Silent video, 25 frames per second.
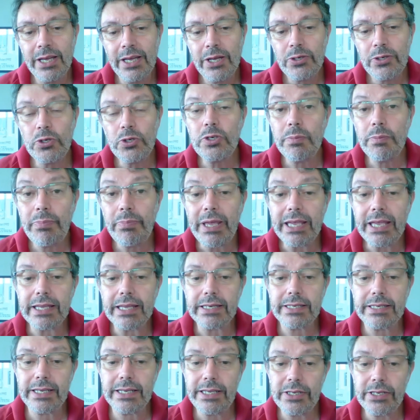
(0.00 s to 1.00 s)
to
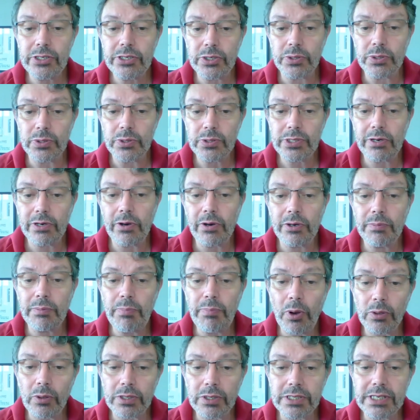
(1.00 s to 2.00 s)
debate issues around
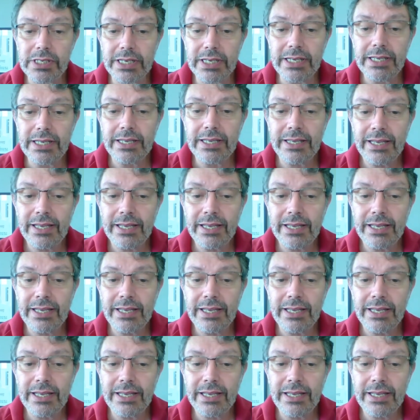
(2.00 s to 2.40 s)
policy,